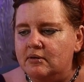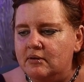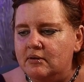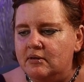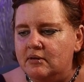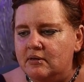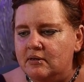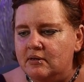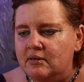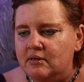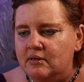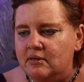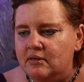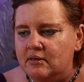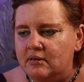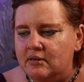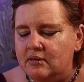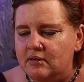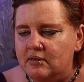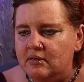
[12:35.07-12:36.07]

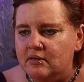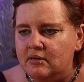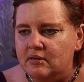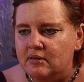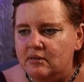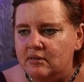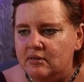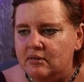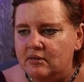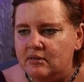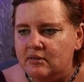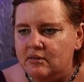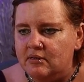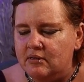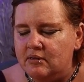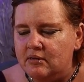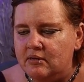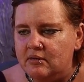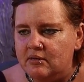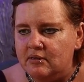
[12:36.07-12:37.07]

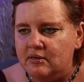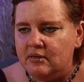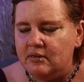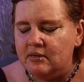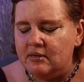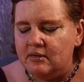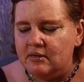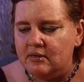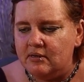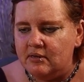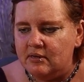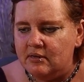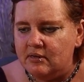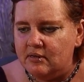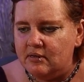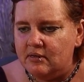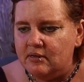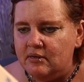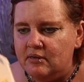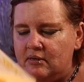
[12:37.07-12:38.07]

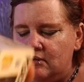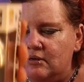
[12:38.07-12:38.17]
(not speaking)